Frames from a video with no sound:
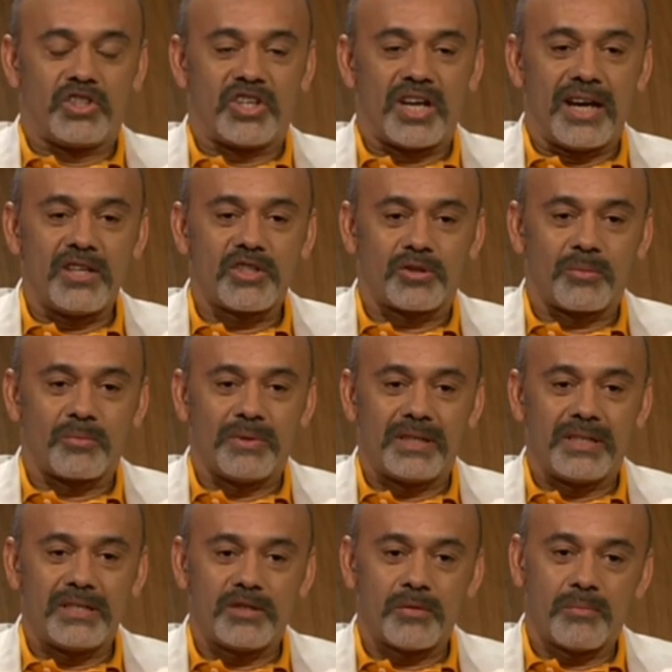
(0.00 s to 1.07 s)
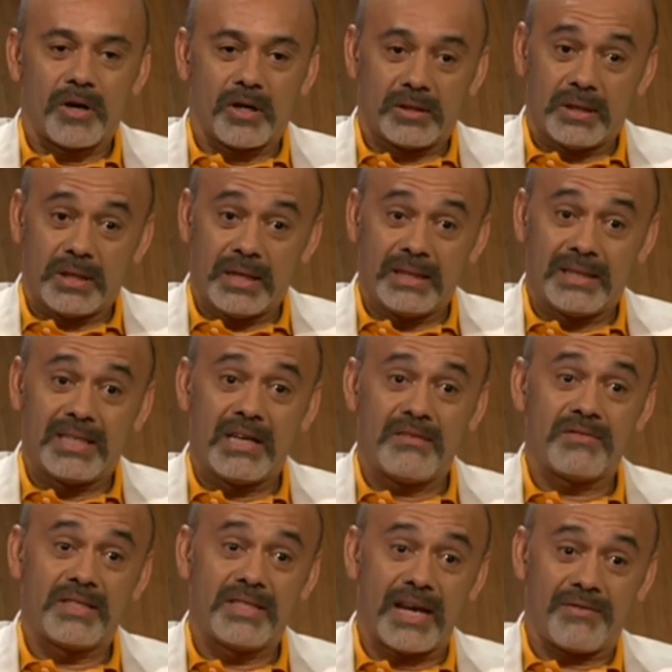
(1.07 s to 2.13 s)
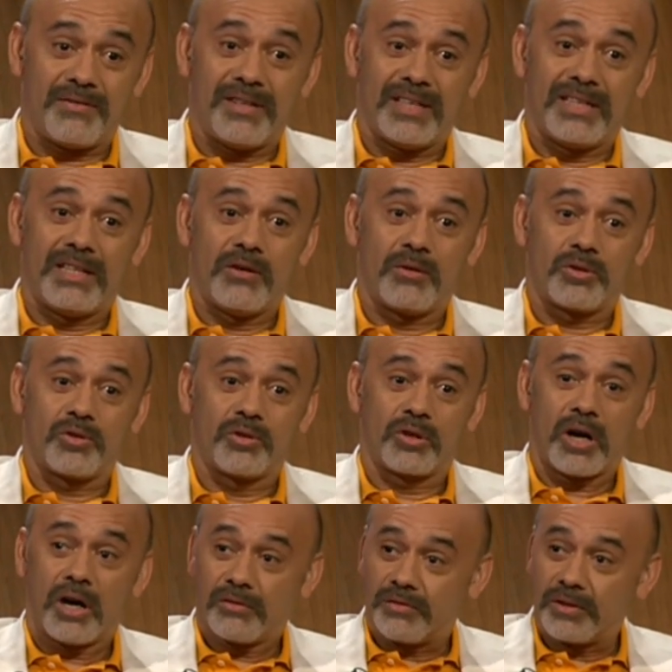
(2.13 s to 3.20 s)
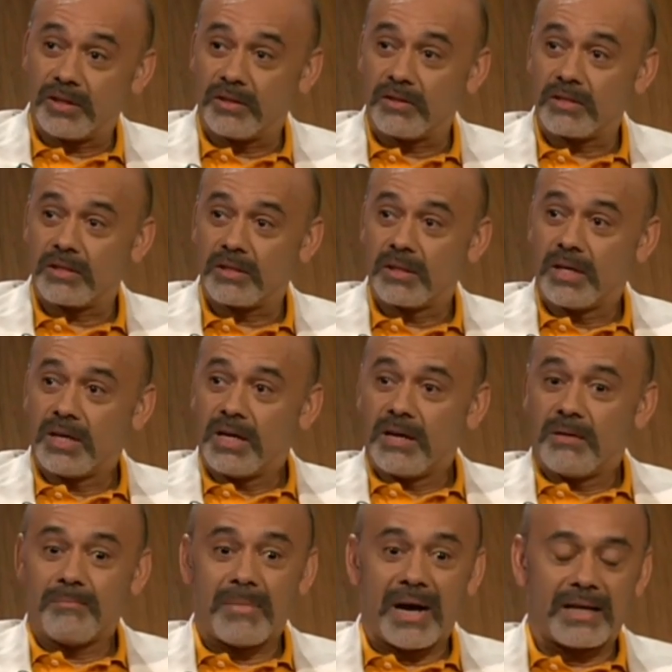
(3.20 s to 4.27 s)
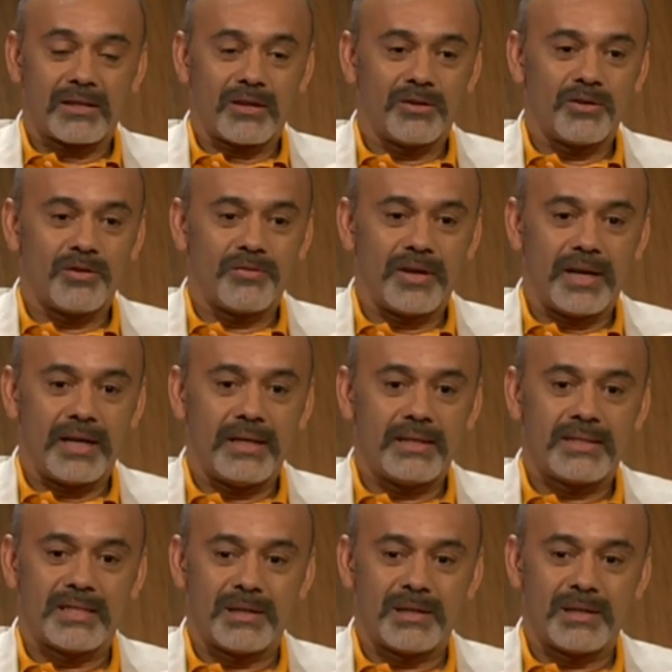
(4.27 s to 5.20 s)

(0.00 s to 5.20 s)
it changed completely the body. It gives definitely also confidence. Yes. But on a very